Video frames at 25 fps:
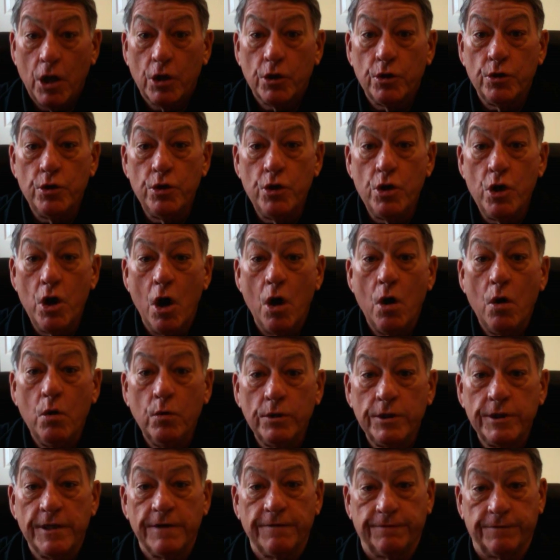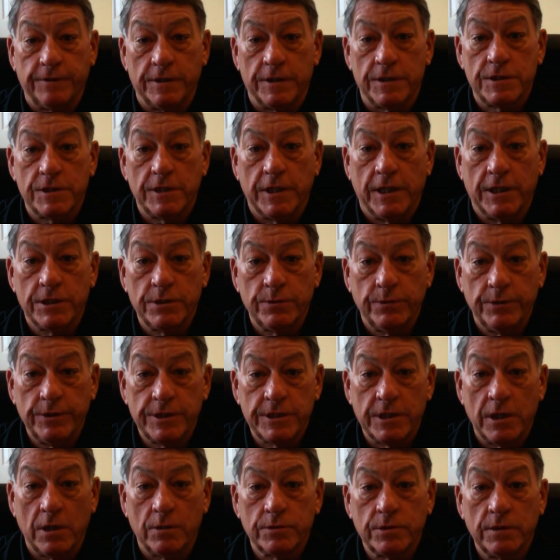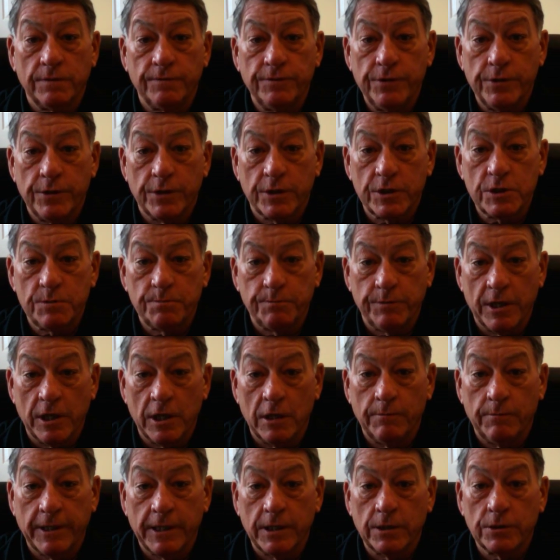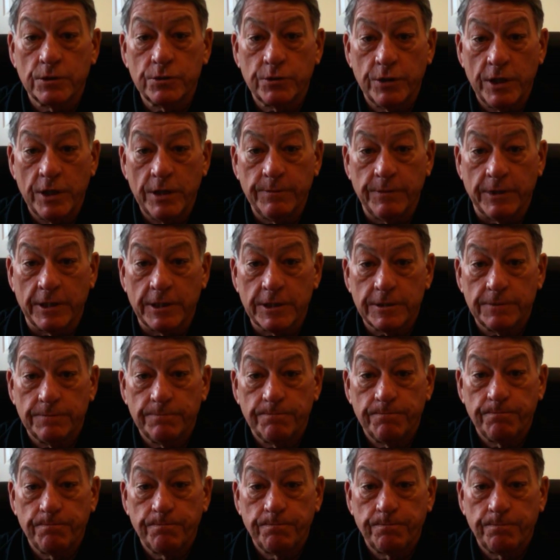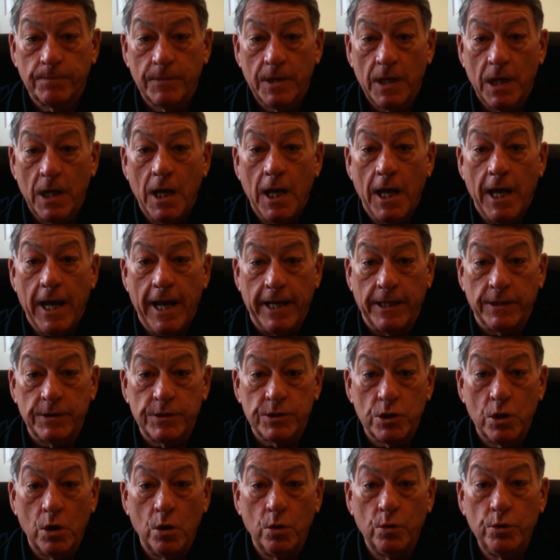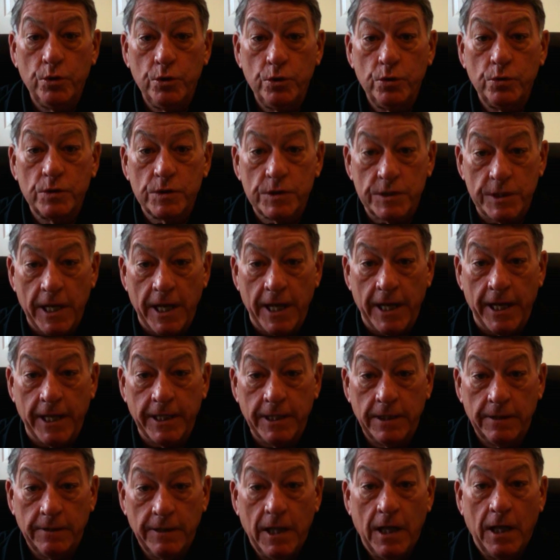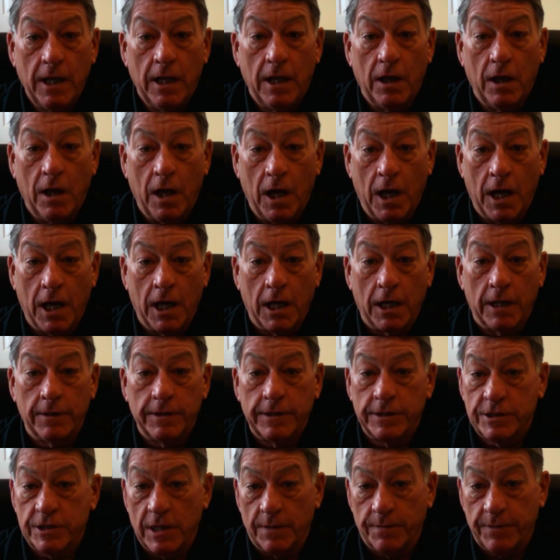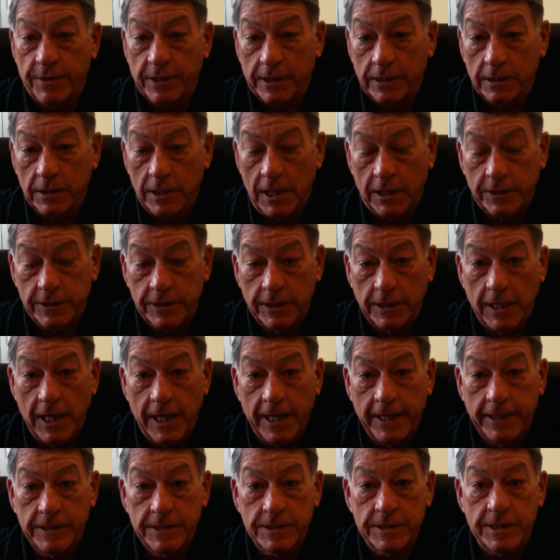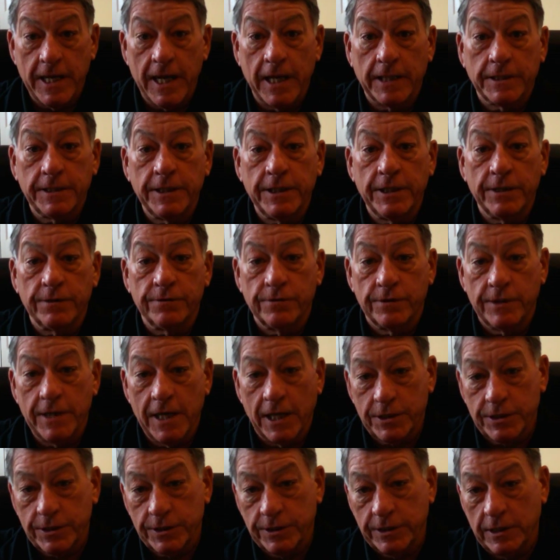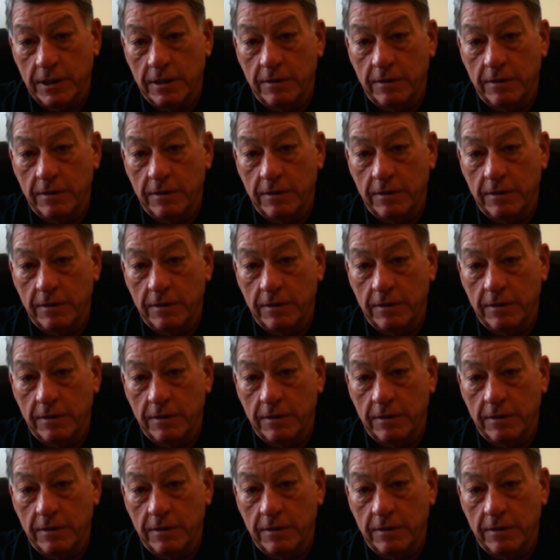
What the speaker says: no difference as a result of your experimental treatment. And so you say, something along the lines that the introduction